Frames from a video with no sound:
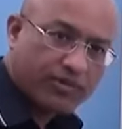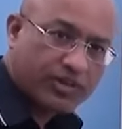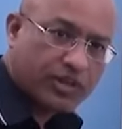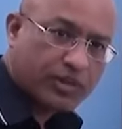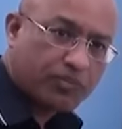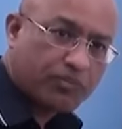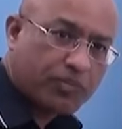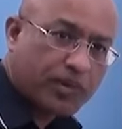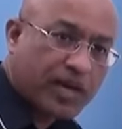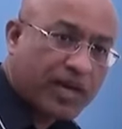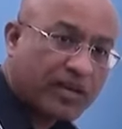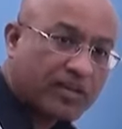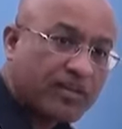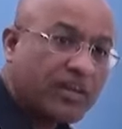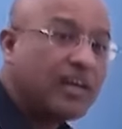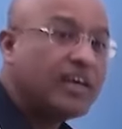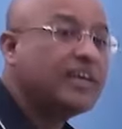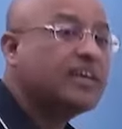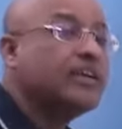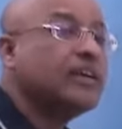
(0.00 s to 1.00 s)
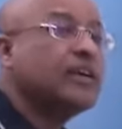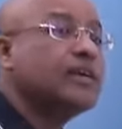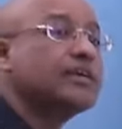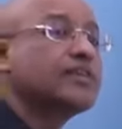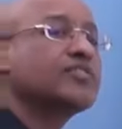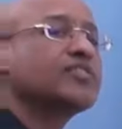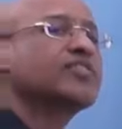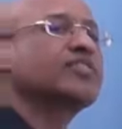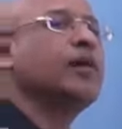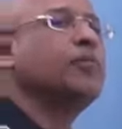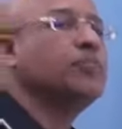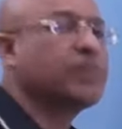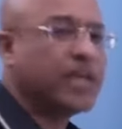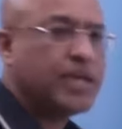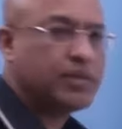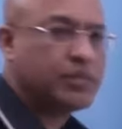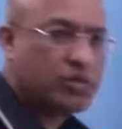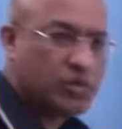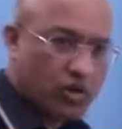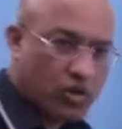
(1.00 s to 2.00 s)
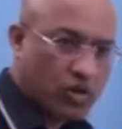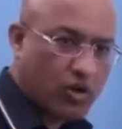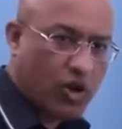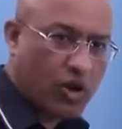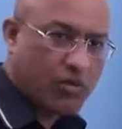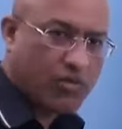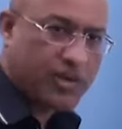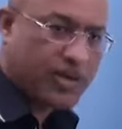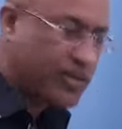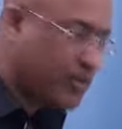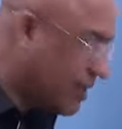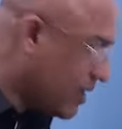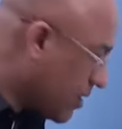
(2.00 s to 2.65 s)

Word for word: which impair sometimes, not always,